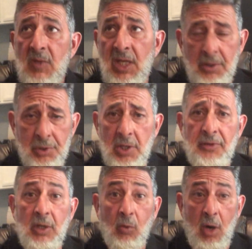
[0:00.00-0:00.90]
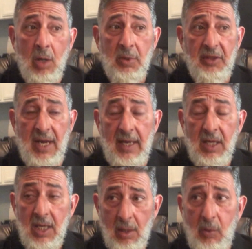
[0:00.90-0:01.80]
And there's nothing wrong with that
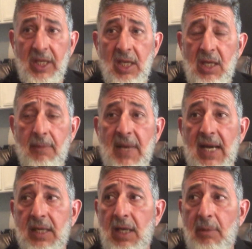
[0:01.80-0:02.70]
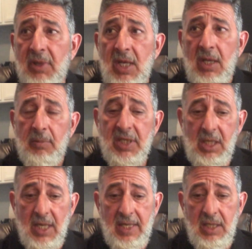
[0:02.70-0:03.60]
we can get back up. But
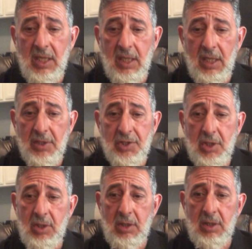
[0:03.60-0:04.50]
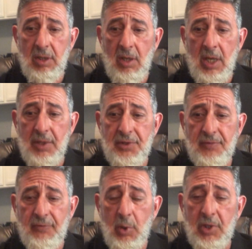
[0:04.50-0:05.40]
the idea is to, to not
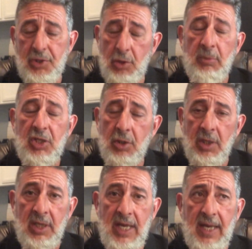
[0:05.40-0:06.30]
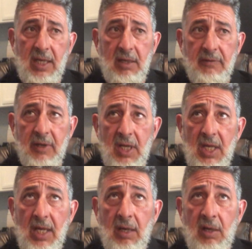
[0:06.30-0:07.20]
focus so much on the negative
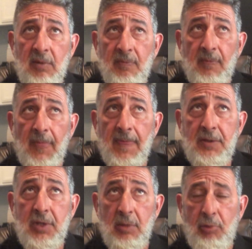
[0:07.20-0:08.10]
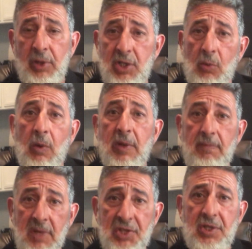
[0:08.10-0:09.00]
um, to the point to where we
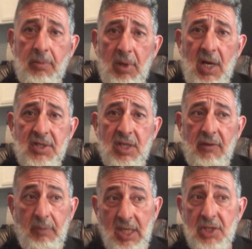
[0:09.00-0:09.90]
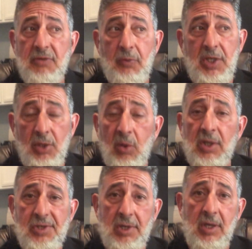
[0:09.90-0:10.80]
miss the positive. Because if we don't
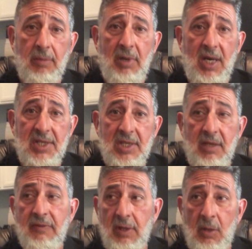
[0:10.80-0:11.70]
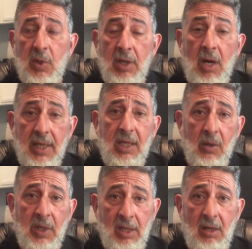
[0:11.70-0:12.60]
listen to the positive, then we're not
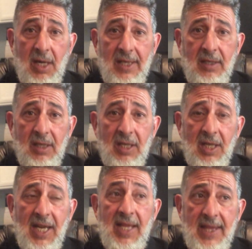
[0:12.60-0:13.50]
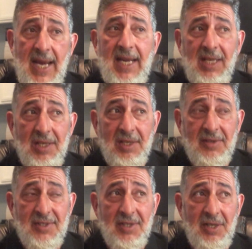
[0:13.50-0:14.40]
hearing God. And that
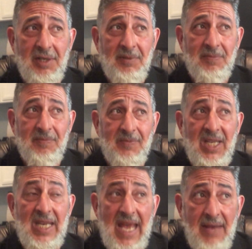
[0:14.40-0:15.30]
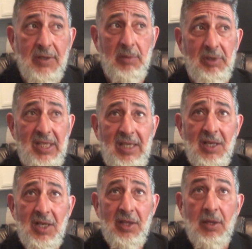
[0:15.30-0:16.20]
is um, inevitably
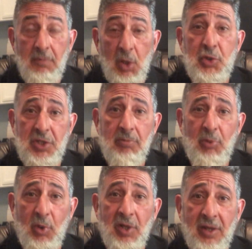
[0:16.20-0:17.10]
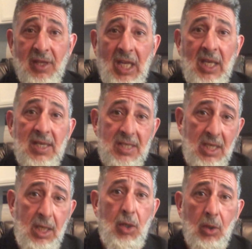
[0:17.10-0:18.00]
the most important thing is to
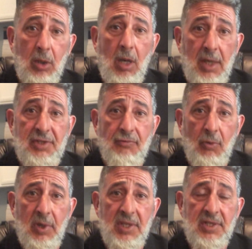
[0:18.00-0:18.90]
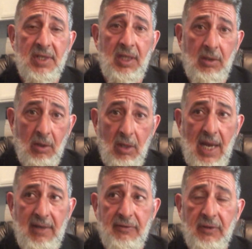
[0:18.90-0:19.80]
hear God's voice in our
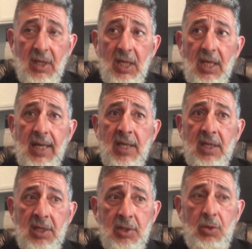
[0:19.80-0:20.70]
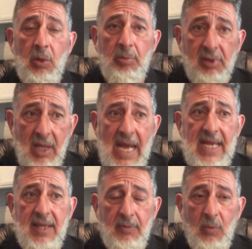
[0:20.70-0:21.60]
life and then to apply
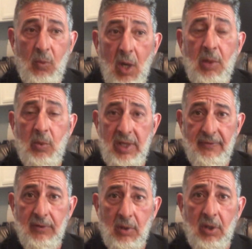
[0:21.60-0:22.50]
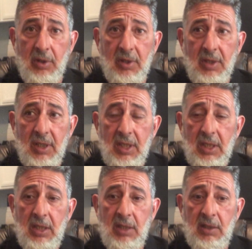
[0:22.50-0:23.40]
what we've learned
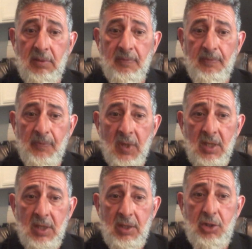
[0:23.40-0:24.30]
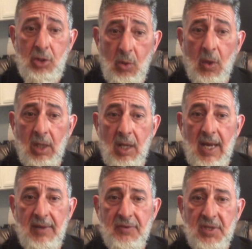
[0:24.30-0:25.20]
um, to our
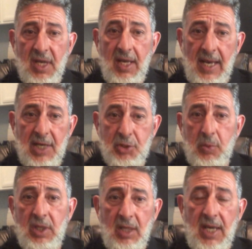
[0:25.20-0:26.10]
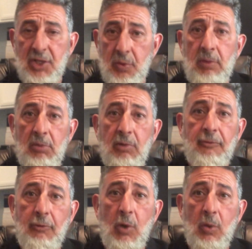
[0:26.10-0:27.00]
lives as we as we move
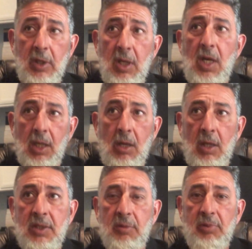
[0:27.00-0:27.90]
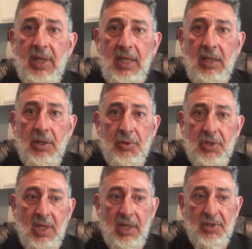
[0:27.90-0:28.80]
forward contemplating those
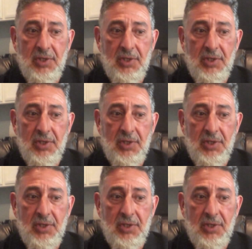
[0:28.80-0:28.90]
things.